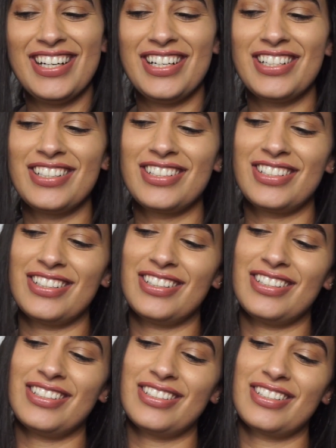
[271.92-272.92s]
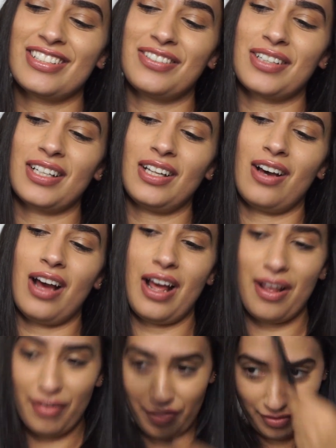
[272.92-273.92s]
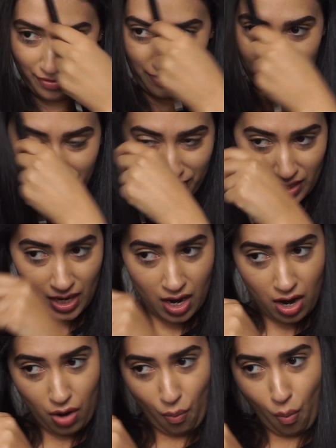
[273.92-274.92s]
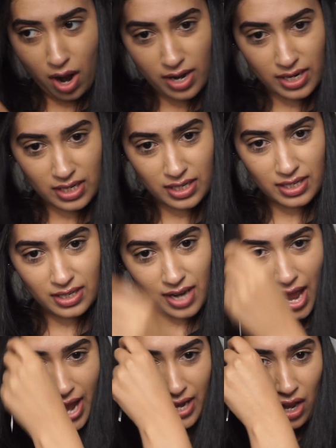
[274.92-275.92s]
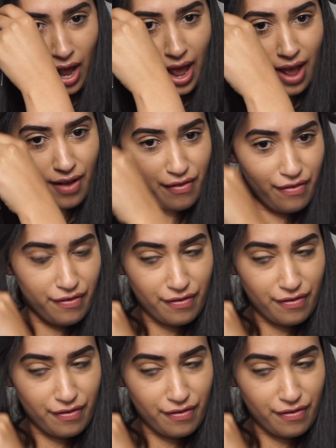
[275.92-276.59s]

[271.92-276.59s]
Oh god, what a life. What a life.